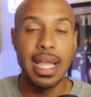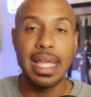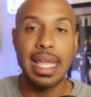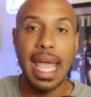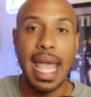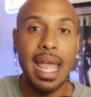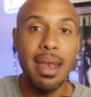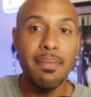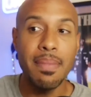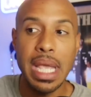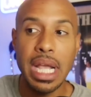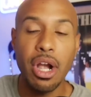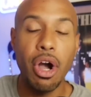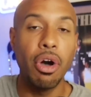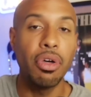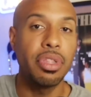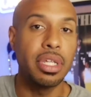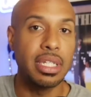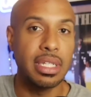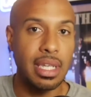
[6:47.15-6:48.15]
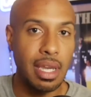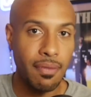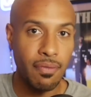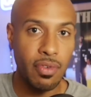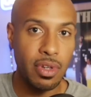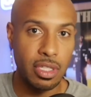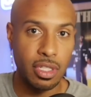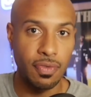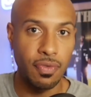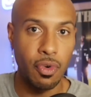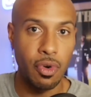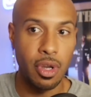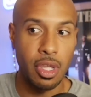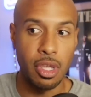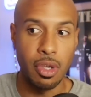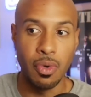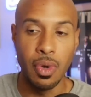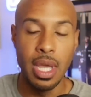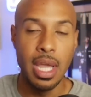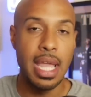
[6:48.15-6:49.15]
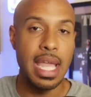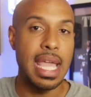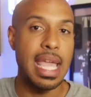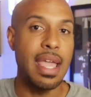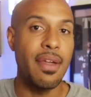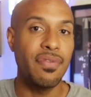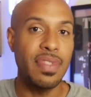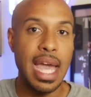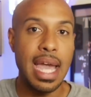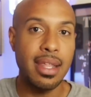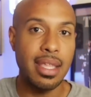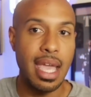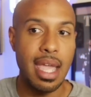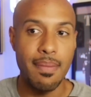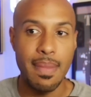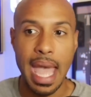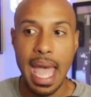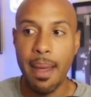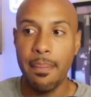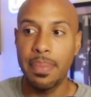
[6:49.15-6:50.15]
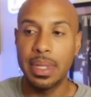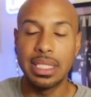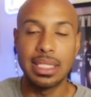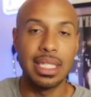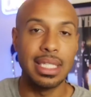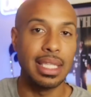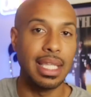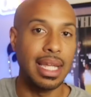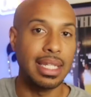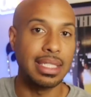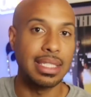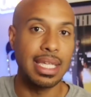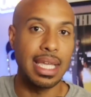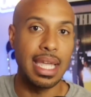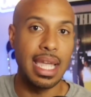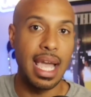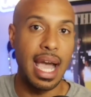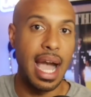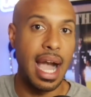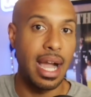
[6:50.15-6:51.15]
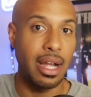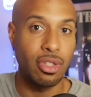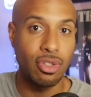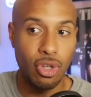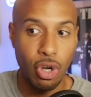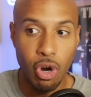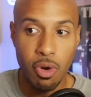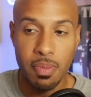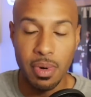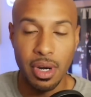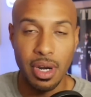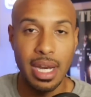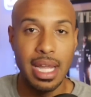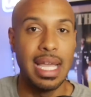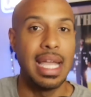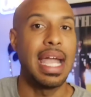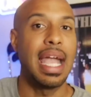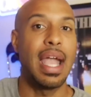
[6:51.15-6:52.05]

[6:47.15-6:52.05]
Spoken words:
can make all the difference for you if that game happens in, let's say, October,